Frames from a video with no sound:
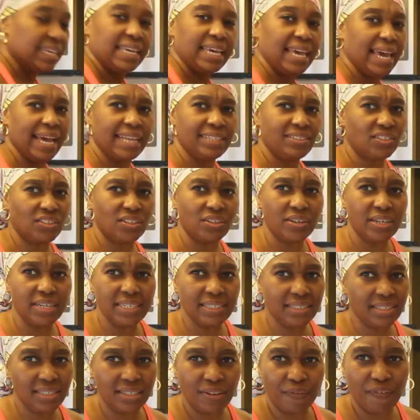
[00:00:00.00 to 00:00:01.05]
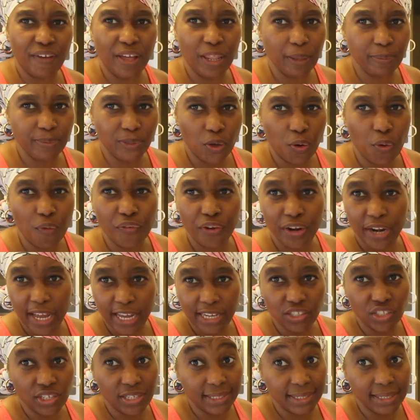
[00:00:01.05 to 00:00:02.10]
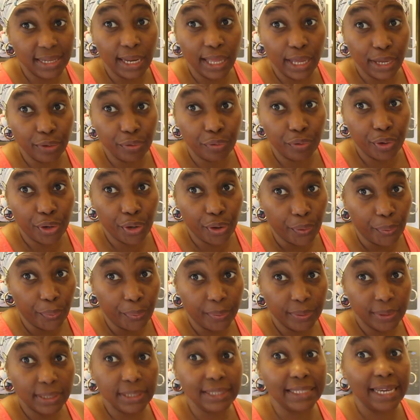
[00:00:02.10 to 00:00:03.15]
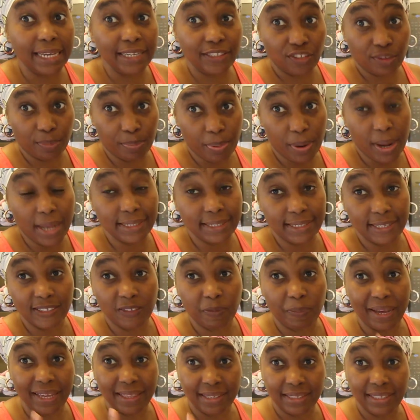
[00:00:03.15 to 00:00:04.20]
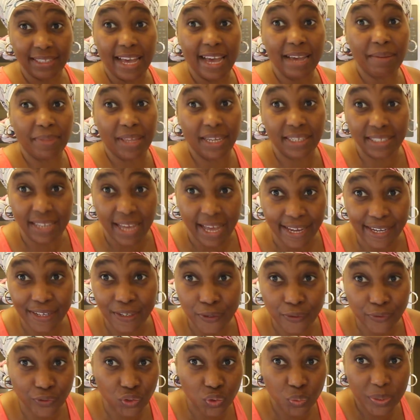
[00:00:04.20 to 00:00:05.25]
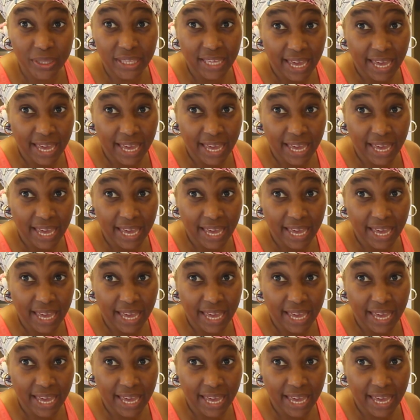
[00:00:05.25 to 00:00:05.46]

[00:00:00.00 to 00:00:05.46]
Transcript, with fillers: Cancer isn't developed overnight, just to let you know. It takes a process. By the time they diagnose you with